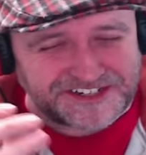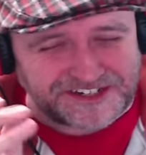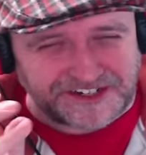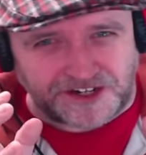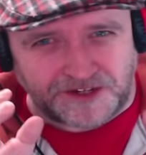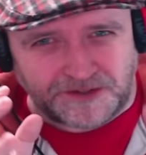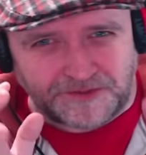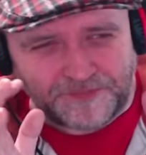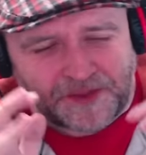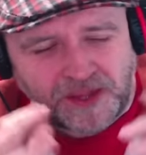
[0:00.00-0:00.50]
You
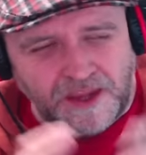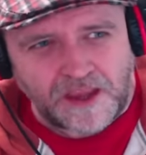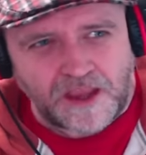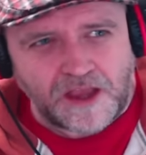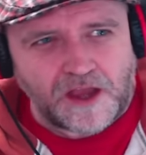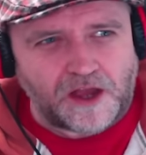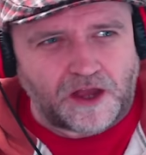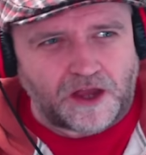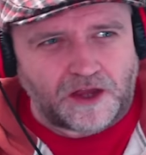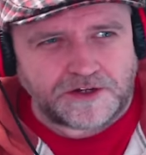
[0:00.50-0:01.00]
know,
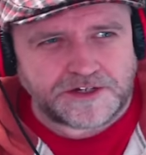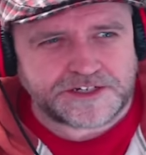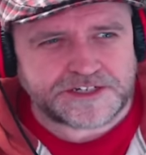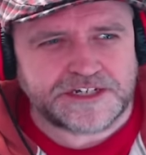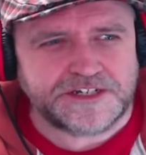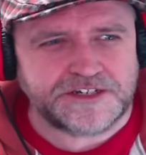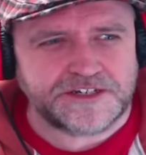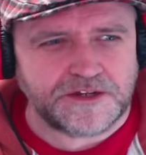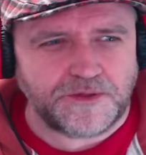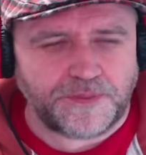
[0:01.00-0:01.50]

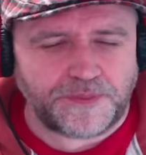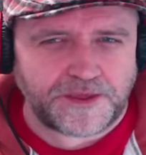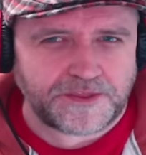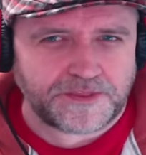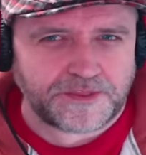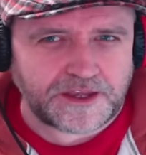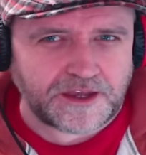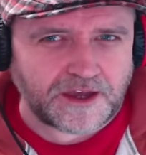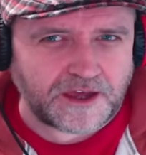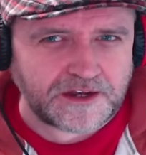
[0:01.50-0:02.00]
honestly do
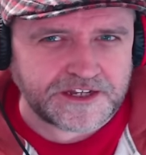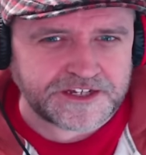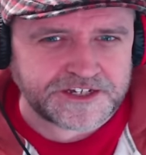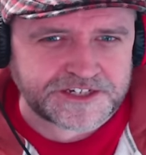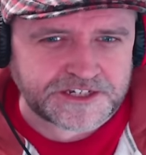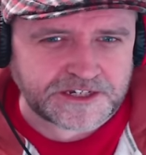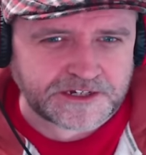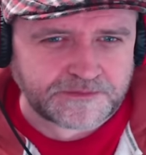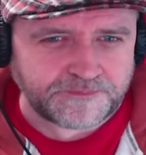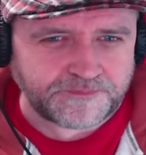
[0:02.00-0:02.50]
think they are
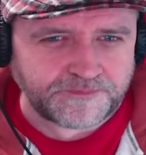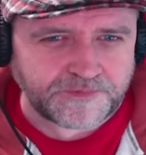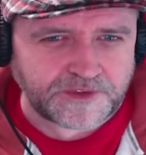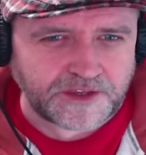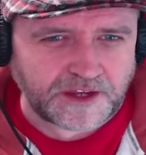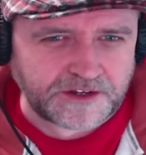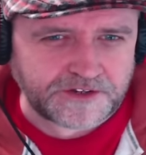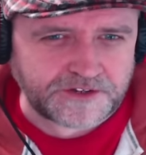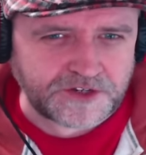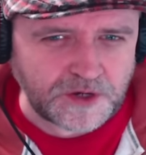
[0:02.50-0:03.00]
listening.
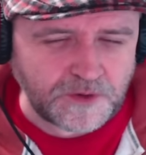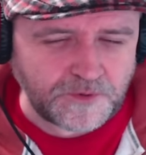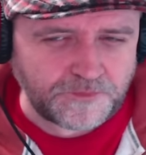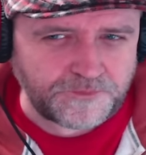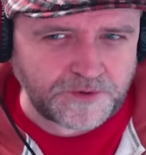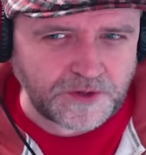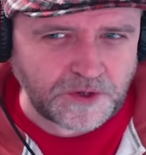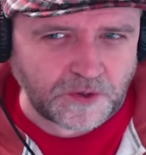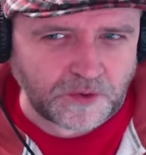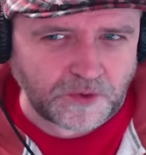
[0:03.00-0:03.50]
I do
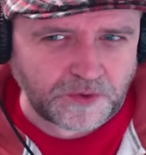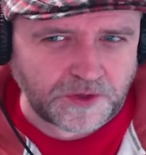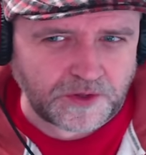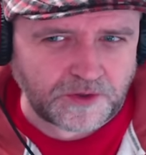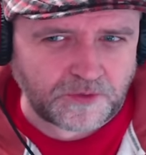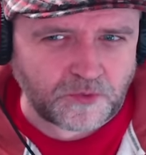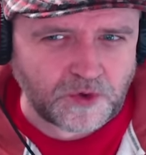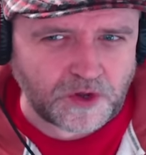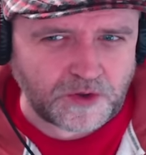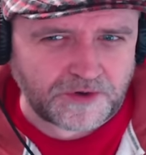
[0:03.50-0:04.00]
feel
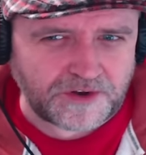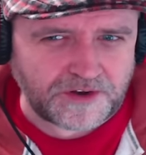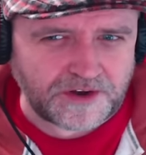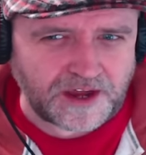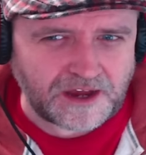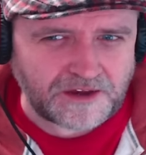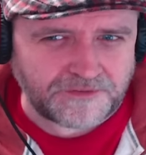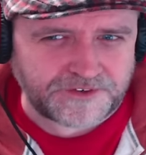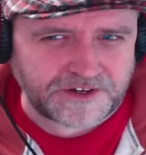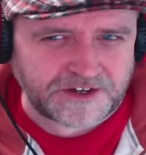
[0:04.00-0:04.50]
that what we're
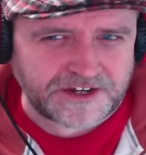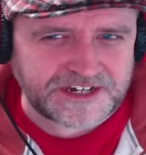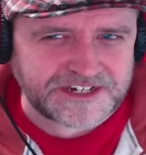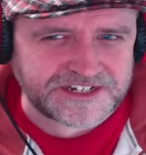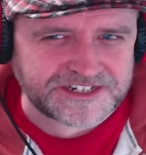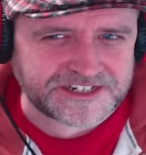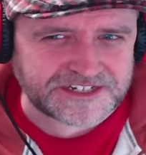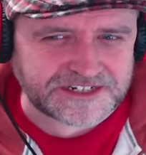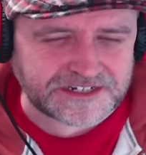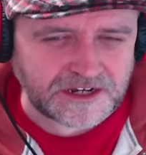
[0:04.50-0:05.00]
after
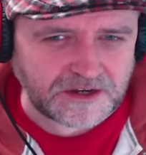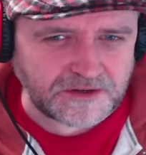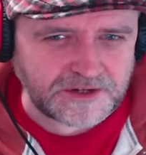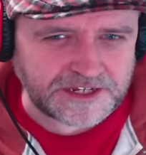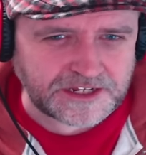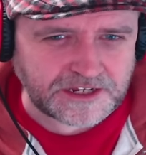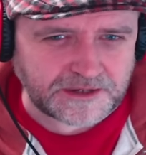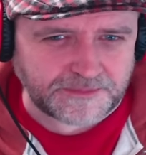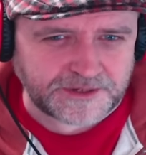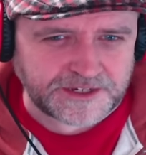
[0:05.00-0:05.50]
is
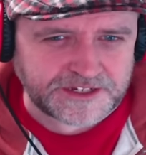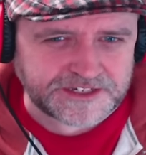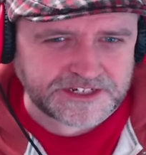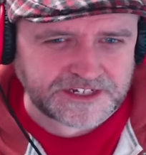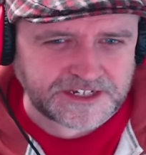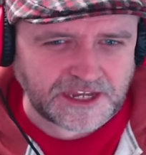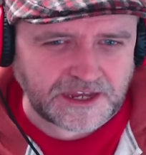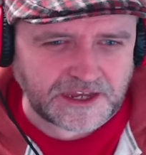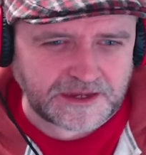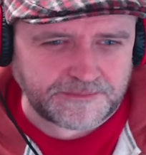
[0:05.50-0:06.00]
slowly coming
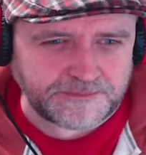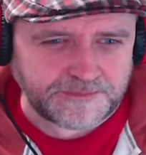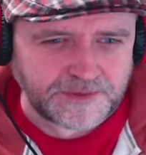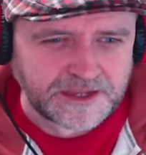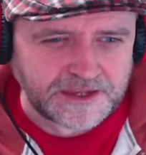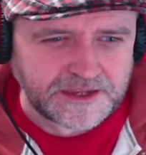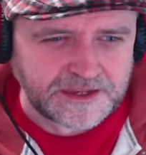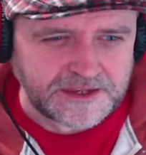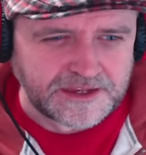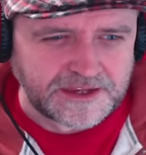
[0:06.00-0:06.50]
into game.
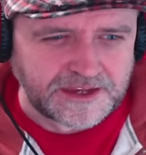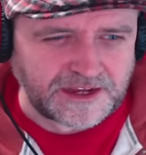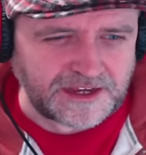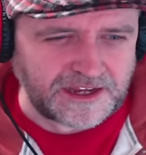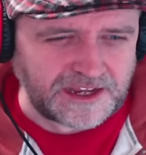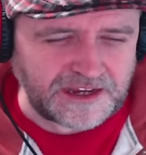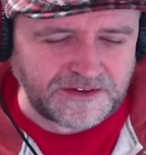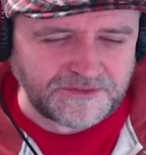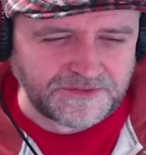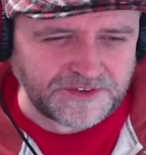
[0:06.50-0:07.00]

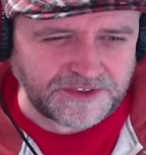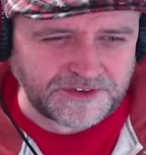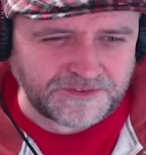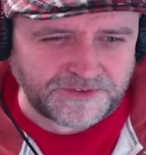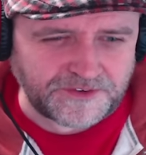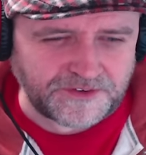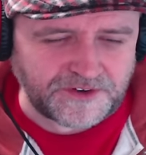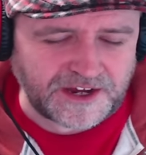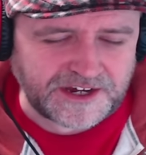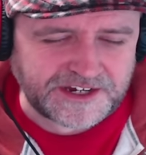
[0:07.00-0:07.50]
And even the
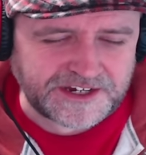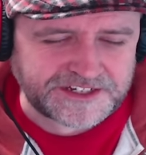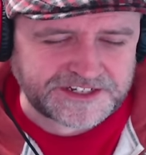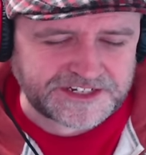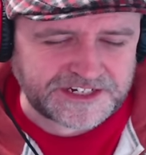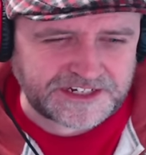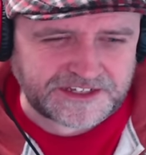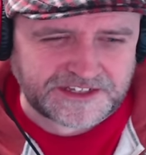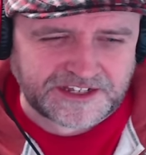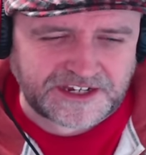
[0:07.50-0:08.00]

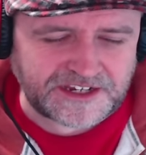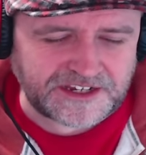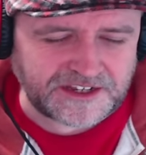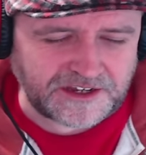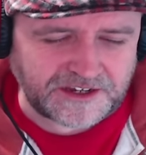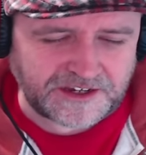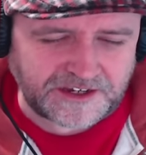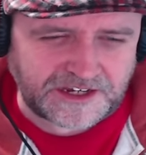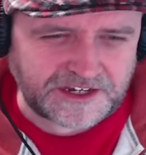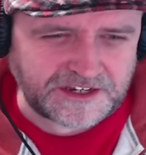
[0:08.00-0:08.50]
variety, they,
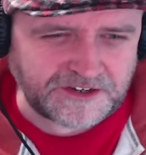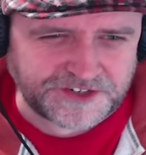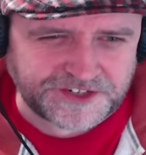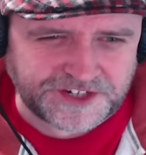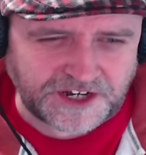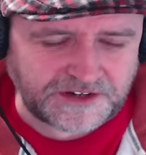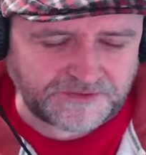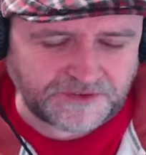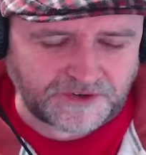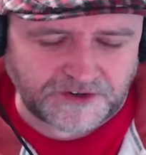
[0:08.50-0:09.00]

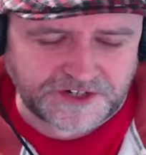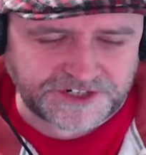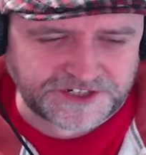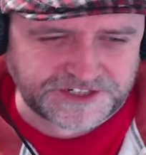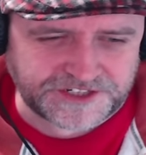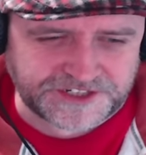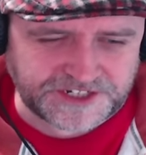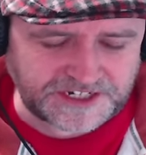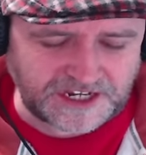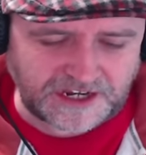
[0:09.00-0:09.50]
inside of
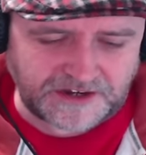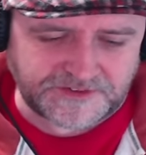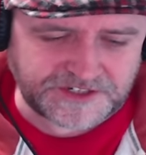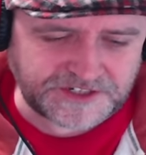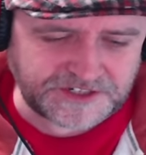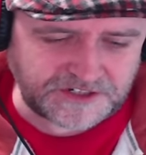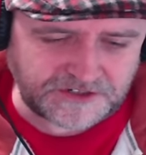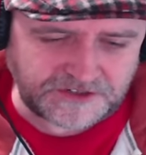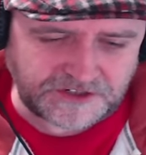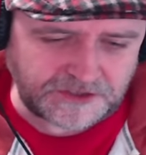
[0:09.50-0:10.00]
Origins, they gave
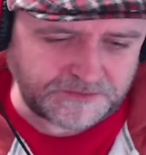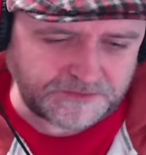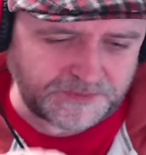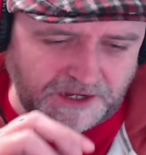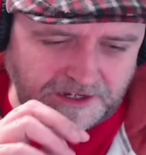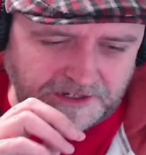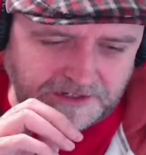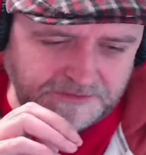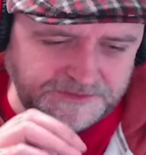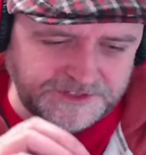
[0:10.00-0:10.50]
us two new
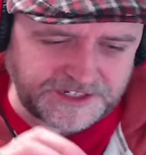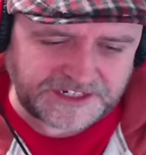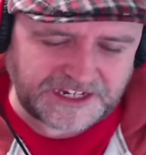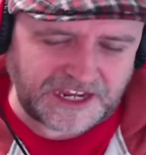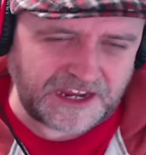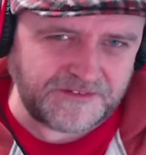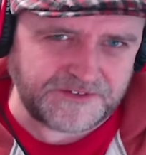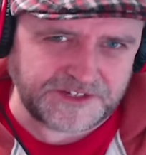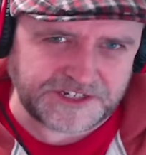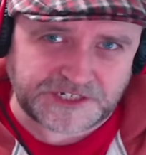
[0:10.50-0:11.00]
biomes. They
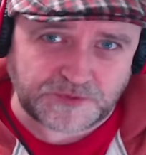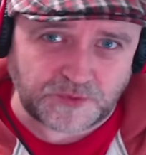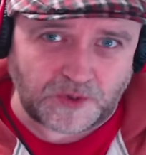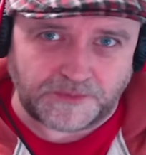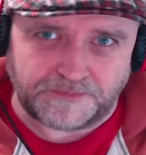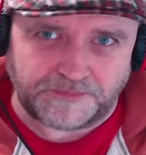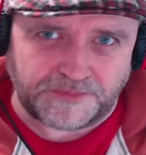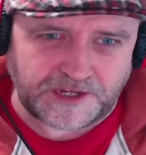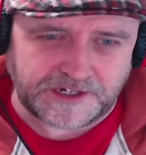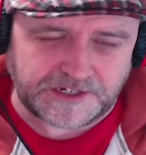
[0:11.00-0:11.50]
gave us
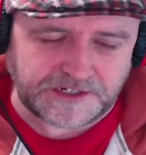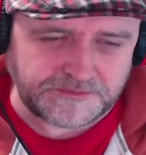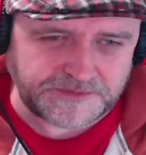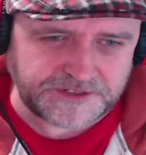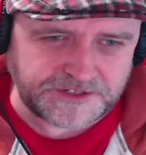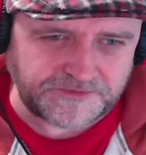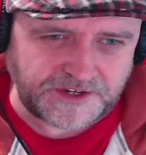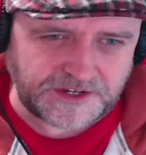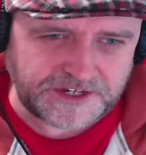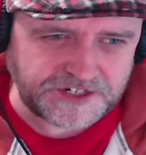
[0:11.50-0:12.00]
swamp
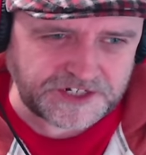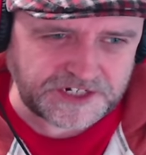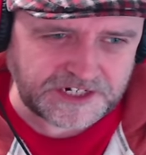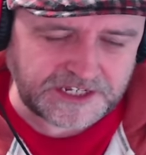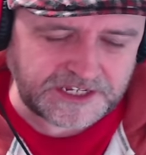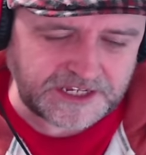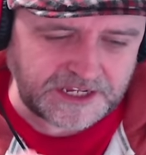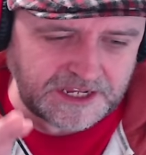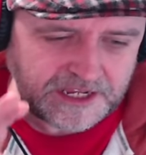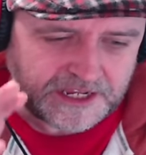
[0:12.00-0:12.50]
biomes
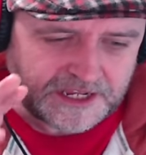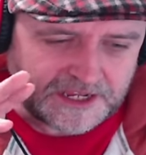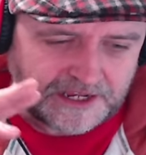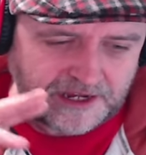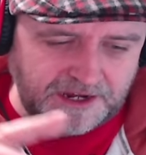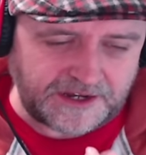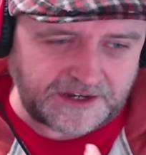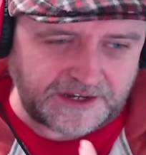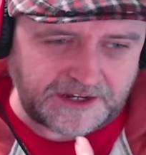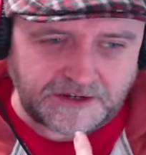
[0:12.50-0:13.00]
eventually.
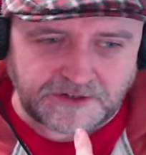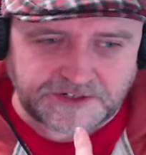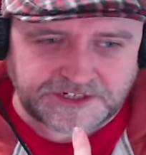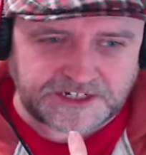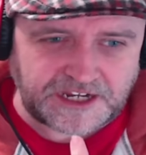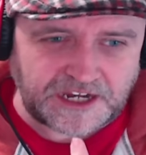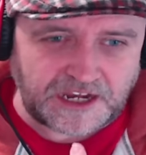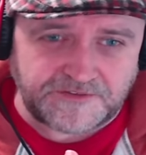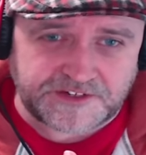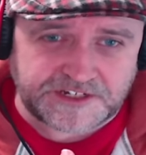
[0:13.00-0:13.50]
And they
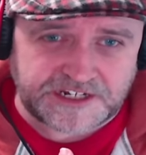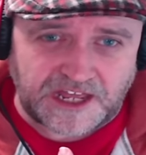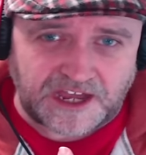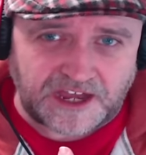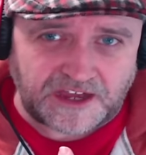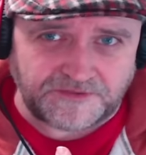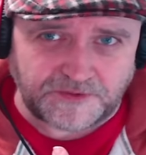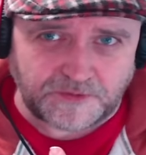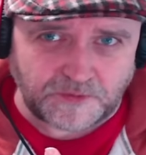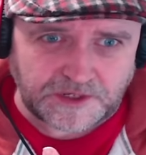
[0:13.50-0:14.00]
also gave us
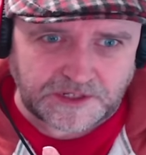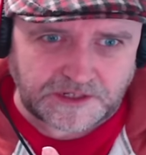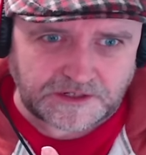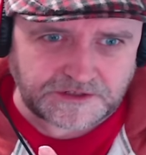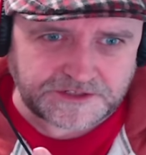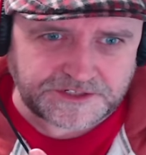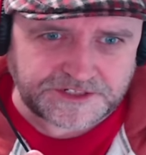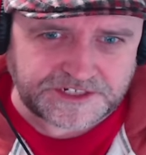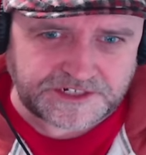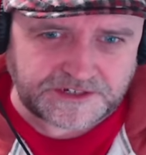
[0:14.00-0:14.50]
lava
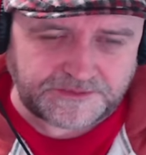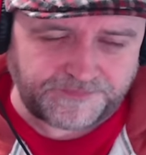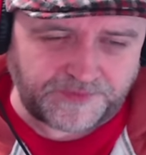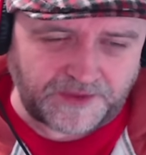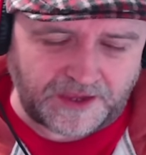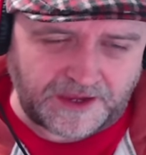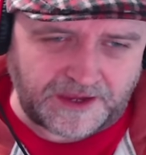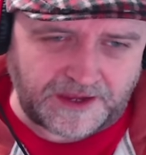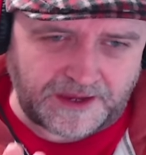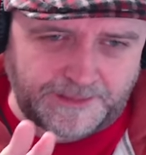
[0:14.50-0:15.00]
worlds.
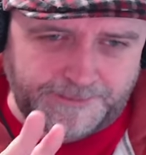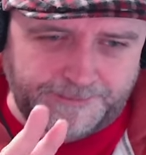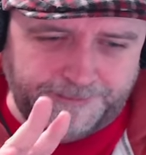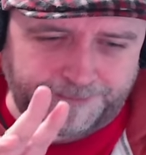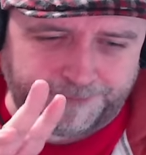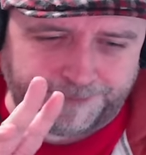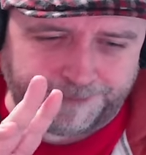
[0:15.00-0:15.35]
Um,